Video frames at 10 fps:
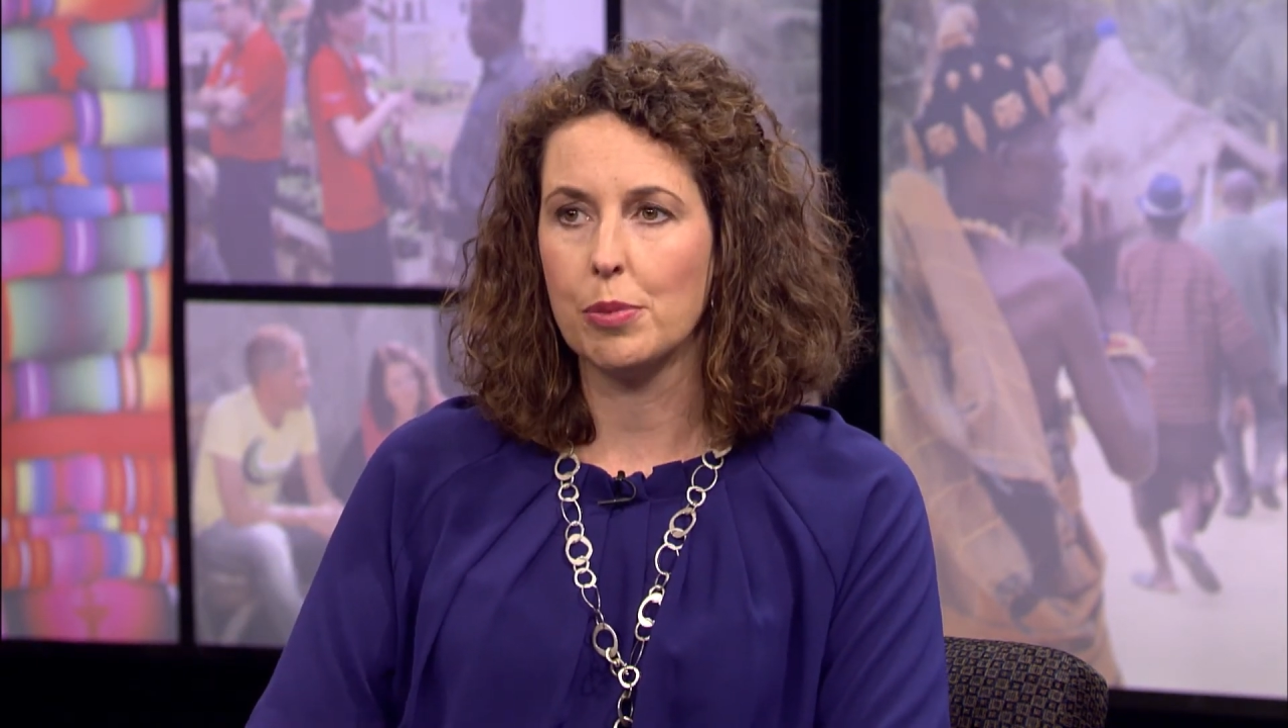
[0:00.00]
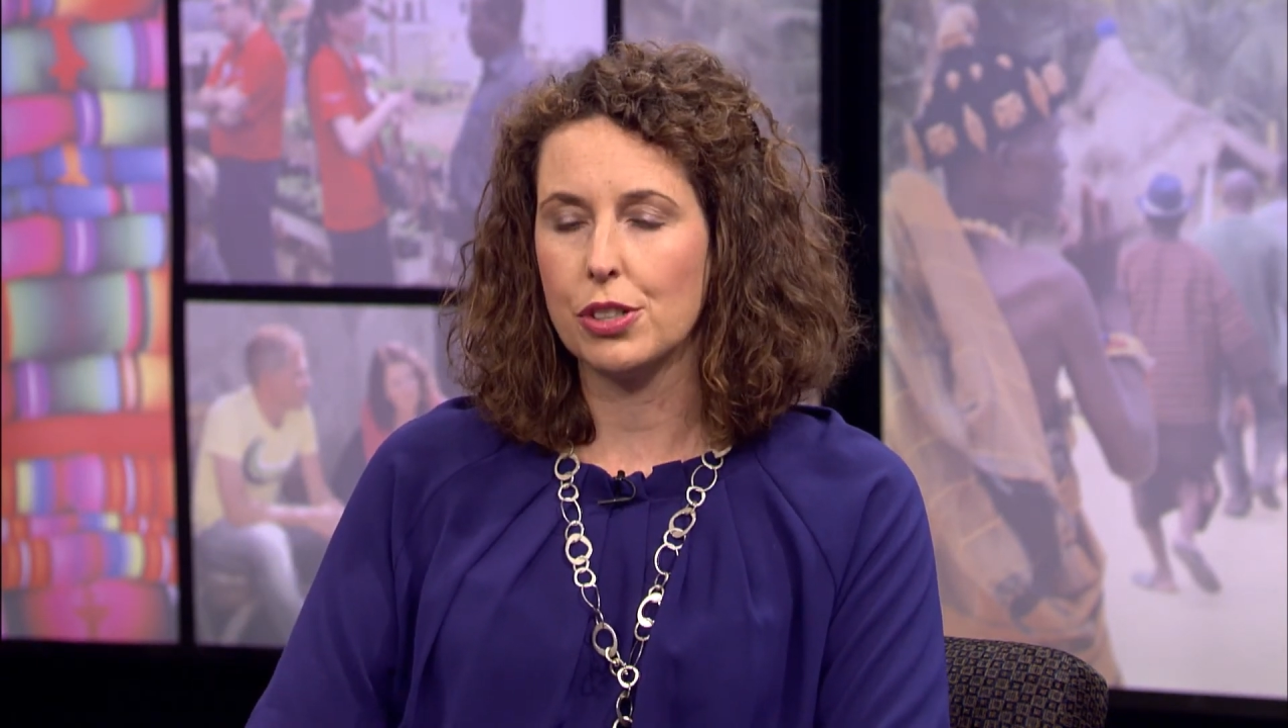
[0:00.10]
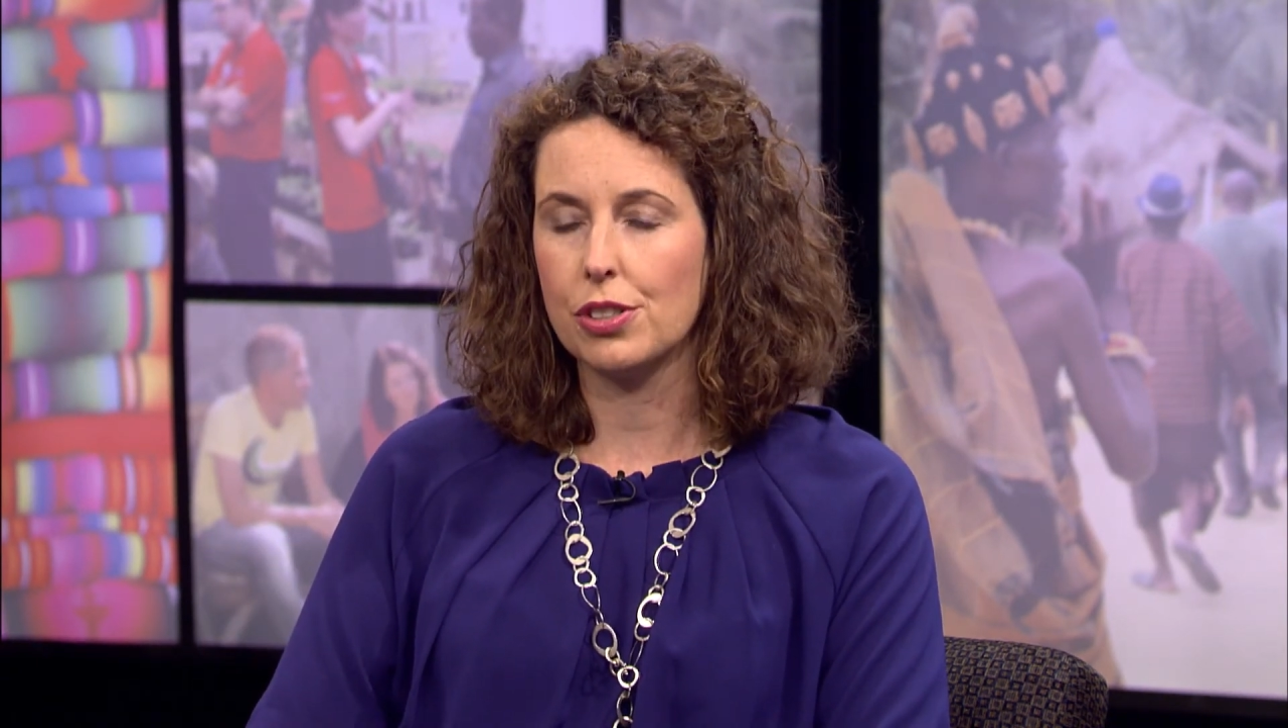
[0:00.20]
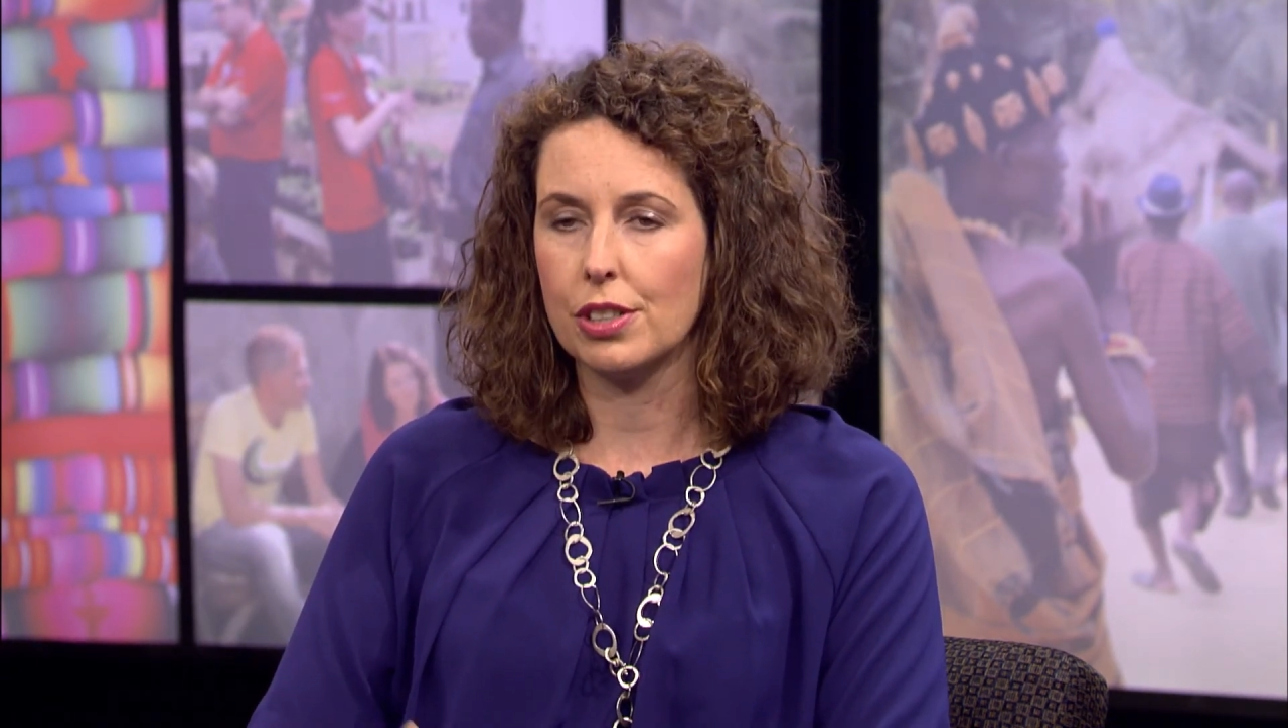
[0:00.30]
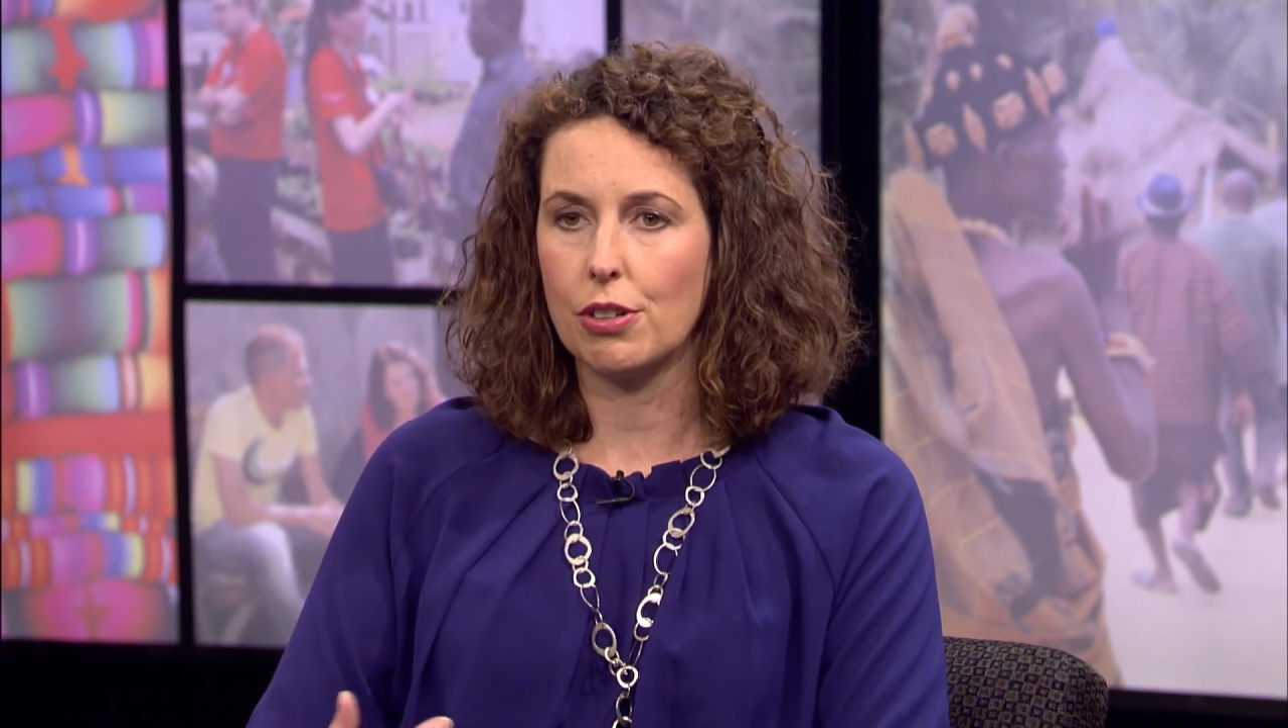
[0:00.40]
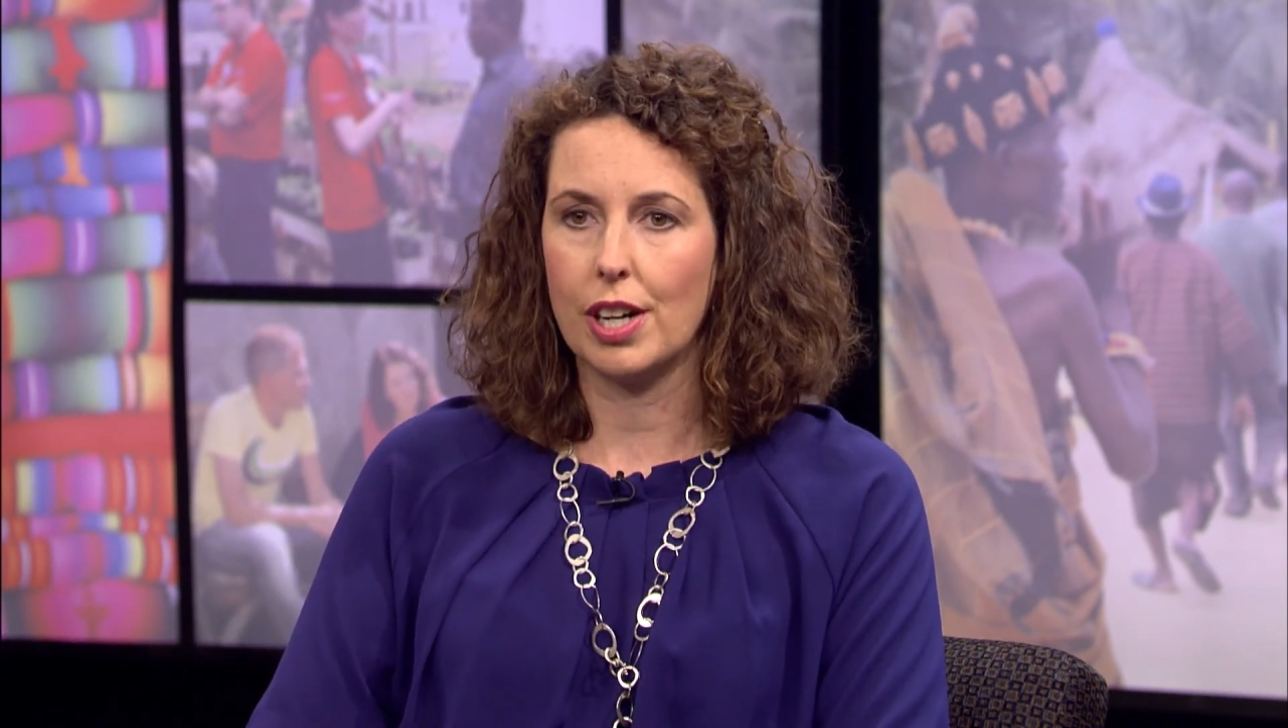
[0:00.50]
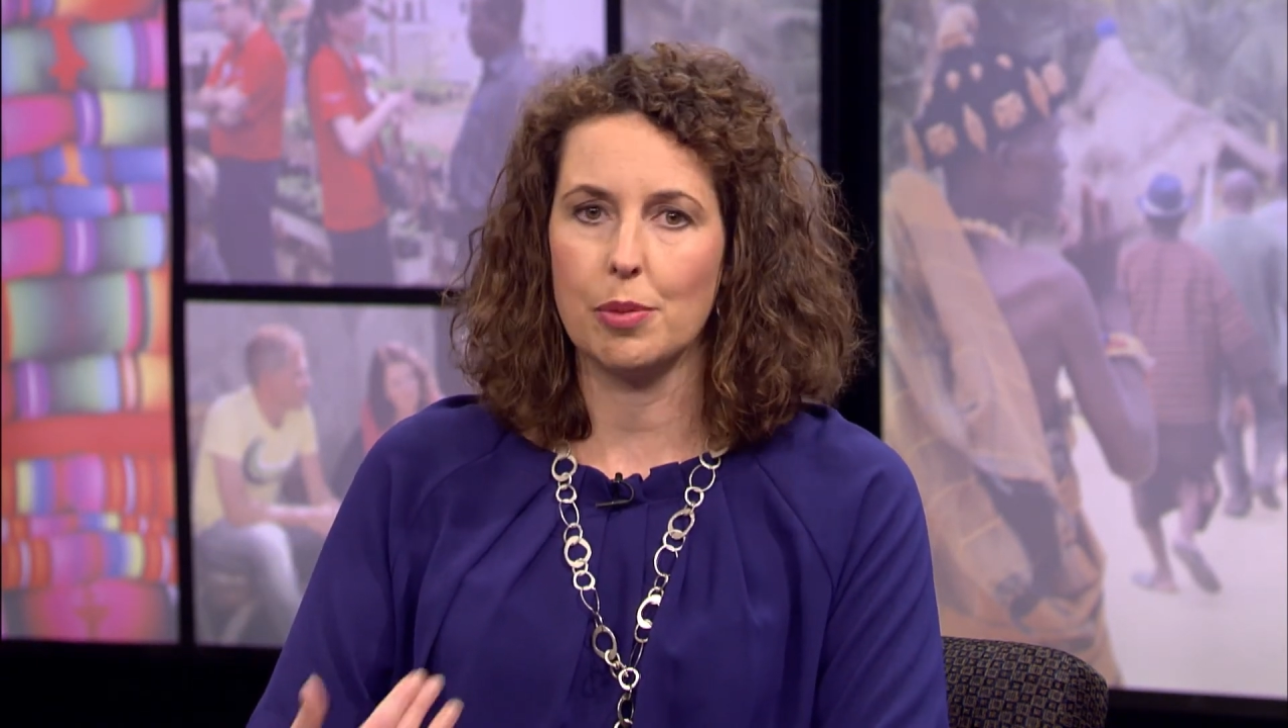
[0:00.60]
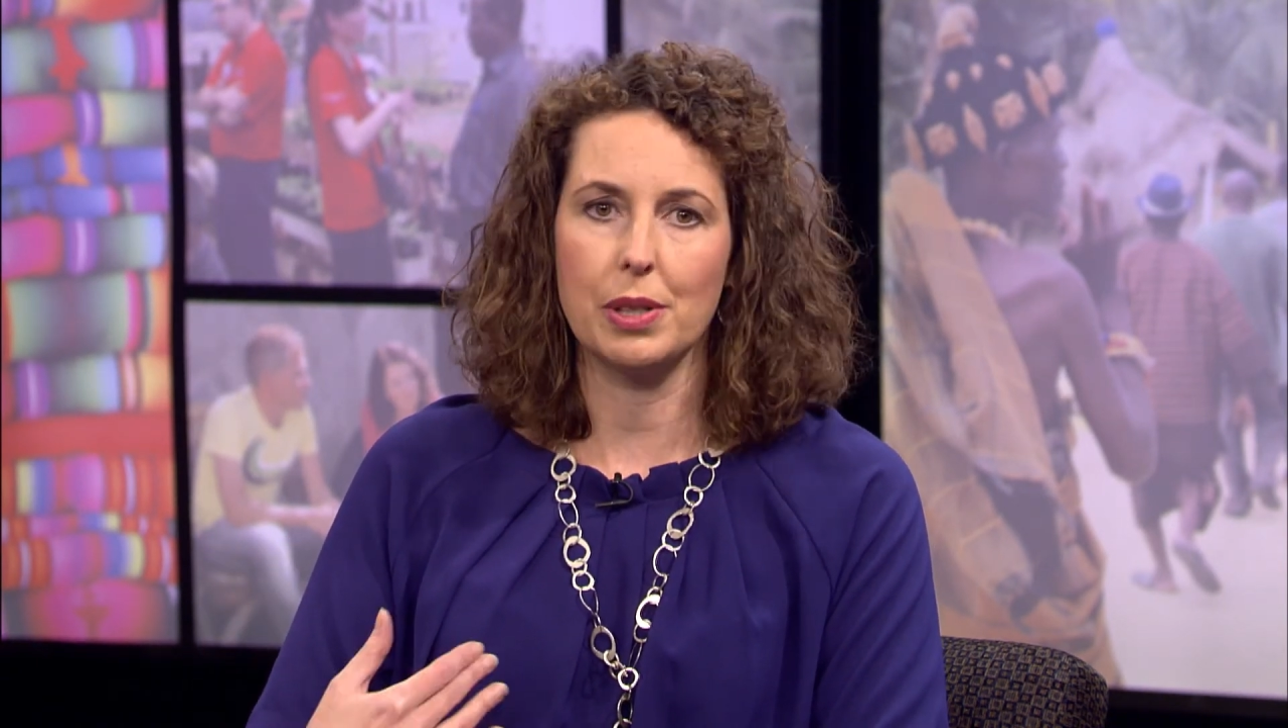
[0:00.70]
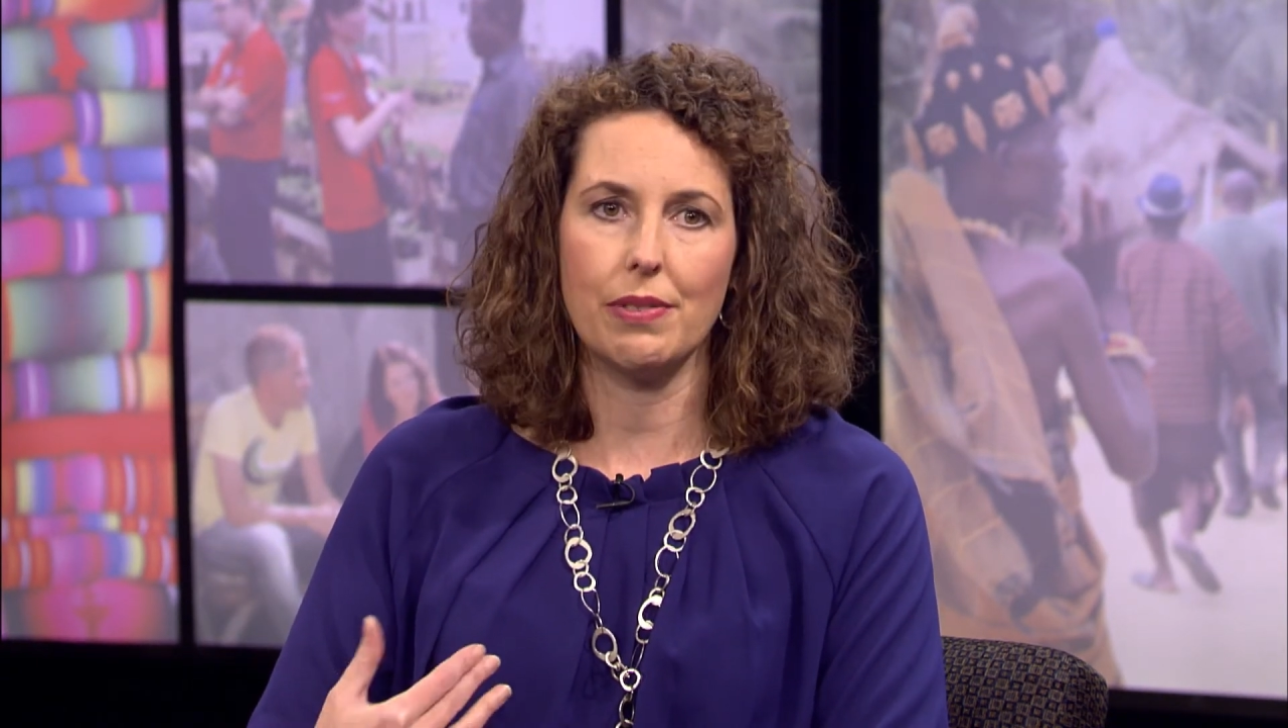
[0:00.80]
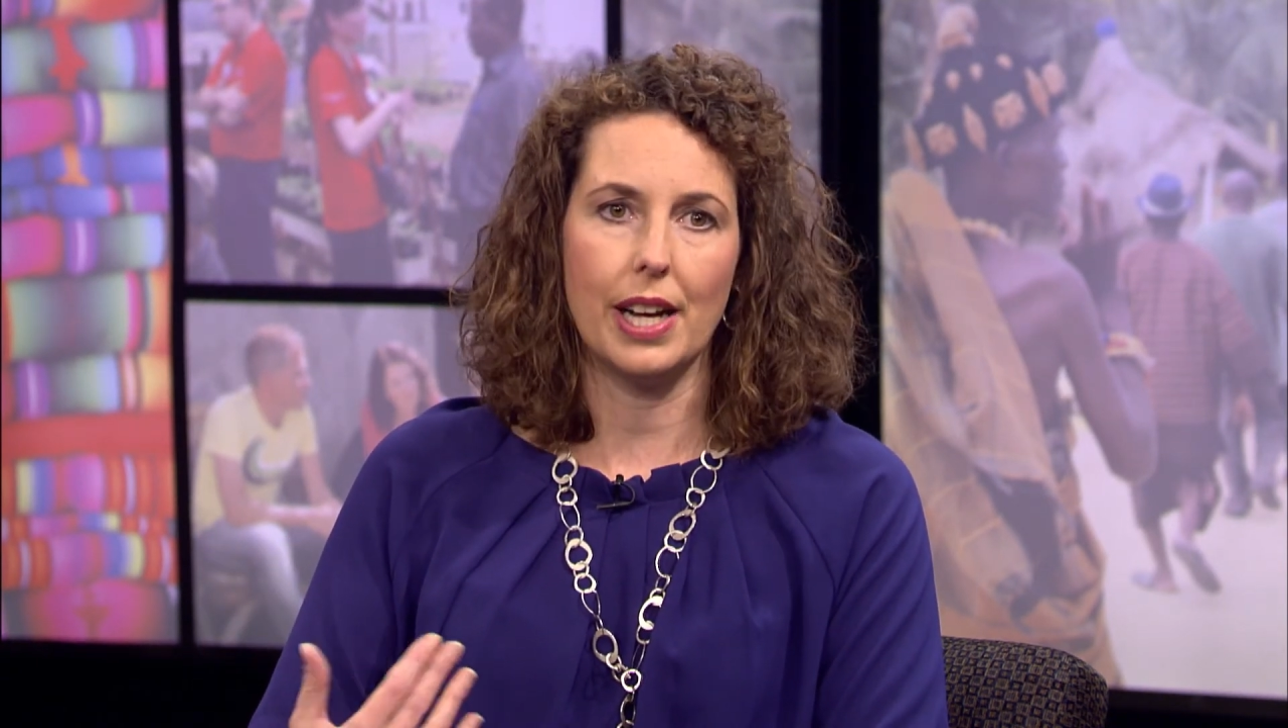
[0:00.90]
which is incredibly